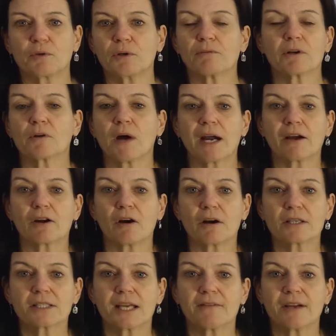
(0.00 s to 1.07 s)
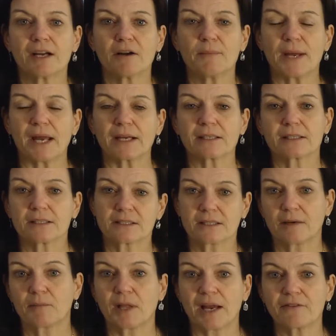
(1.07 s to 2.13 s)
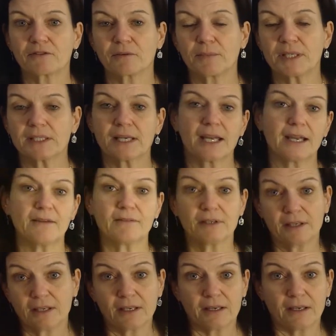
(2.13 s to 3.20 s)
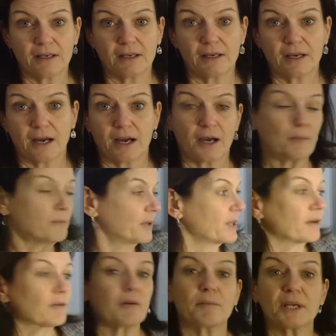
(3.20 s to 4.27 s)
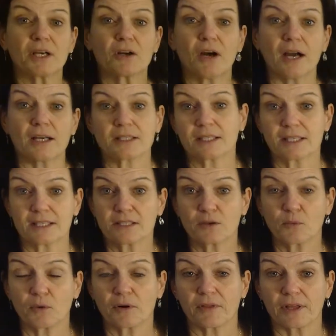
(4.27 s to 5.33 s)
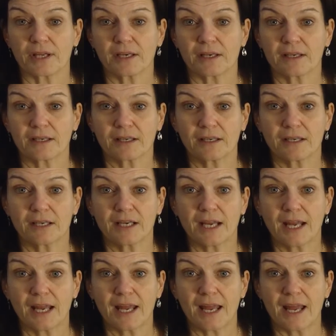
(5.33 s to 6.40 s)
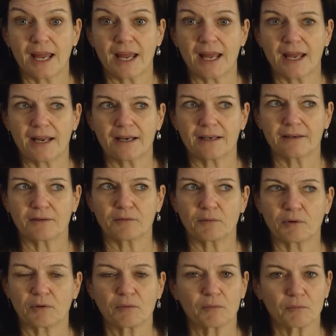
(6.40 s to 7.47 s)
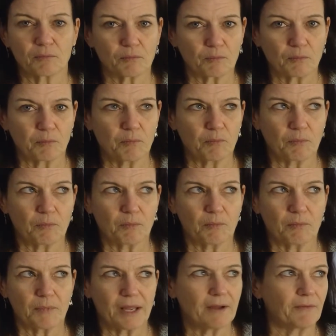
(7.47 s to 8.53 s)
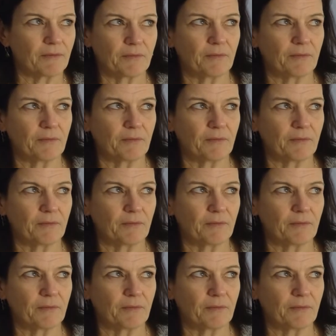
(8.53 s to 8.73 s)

we require cars to have airbags? Some lives will be saved, but there will be a cost. Is it worth it? And if